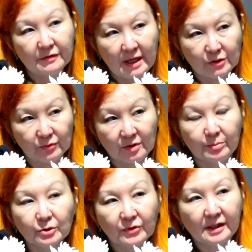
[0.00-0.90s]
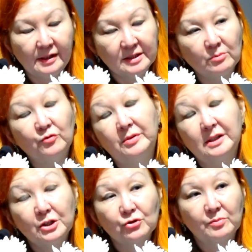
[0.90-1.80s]
That was a pluralism of
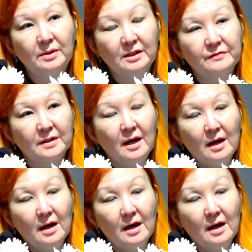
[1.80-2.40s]
religious beliefs.